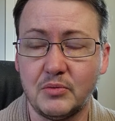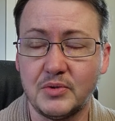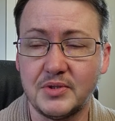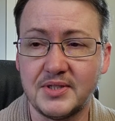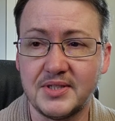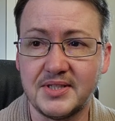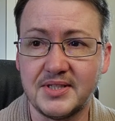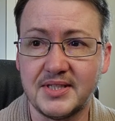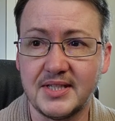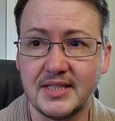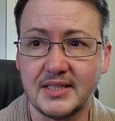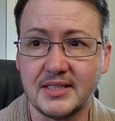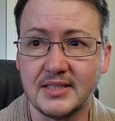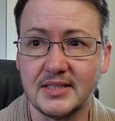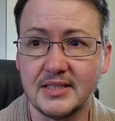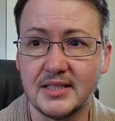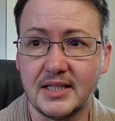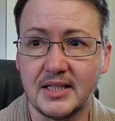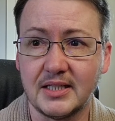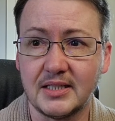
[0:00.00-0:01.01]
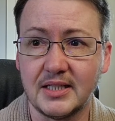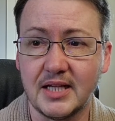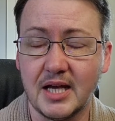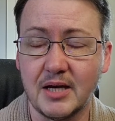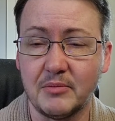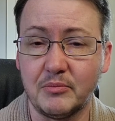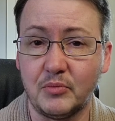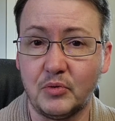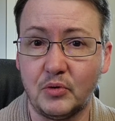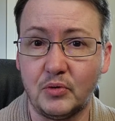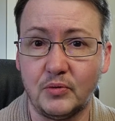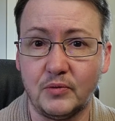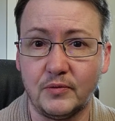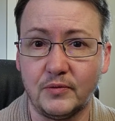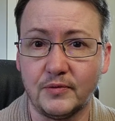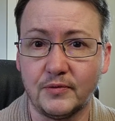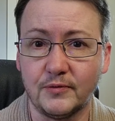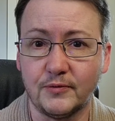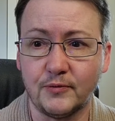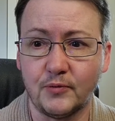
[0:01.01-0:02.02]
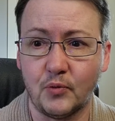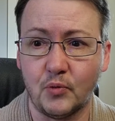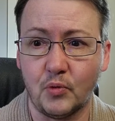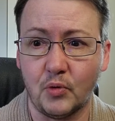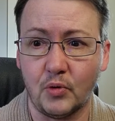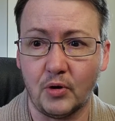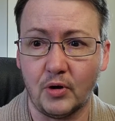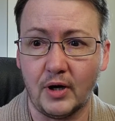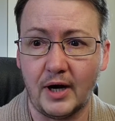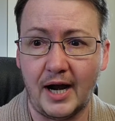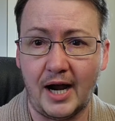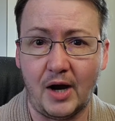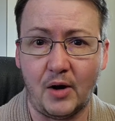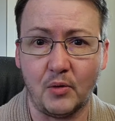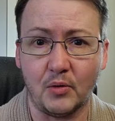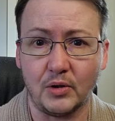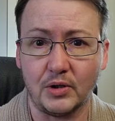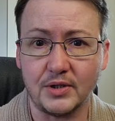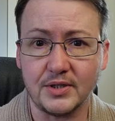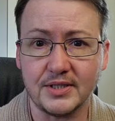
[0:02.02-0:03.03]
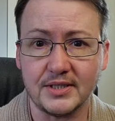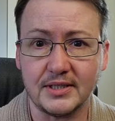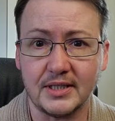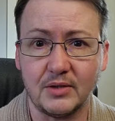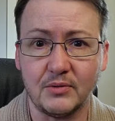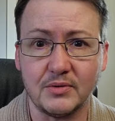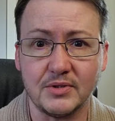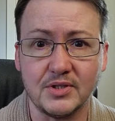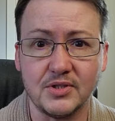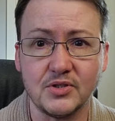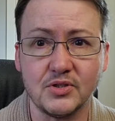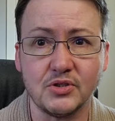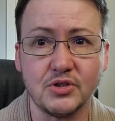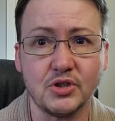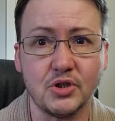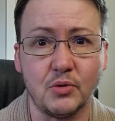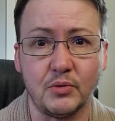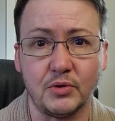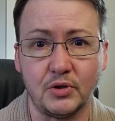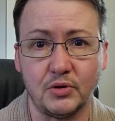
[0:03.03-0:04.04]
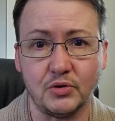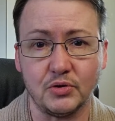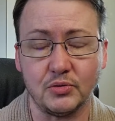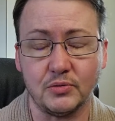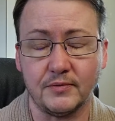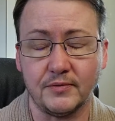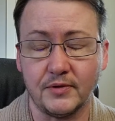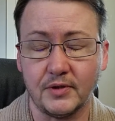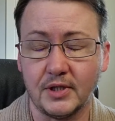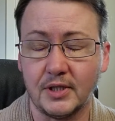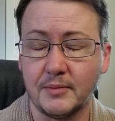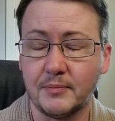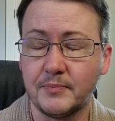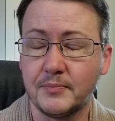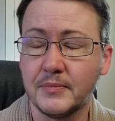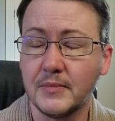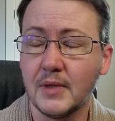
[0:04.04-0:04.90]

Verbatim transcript: would sit and not move for hours, and that was so unusual for him.